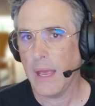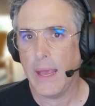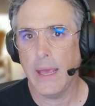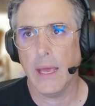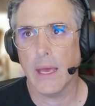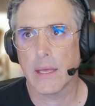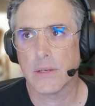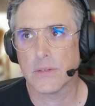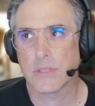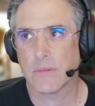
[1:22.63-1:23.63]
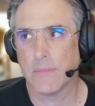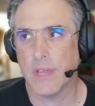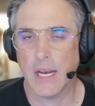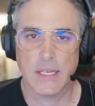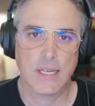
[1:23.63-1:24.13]
And
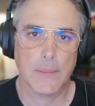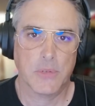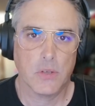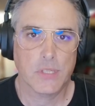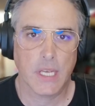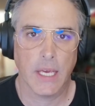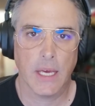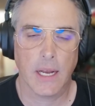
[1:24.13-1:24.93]
then I stopped using it.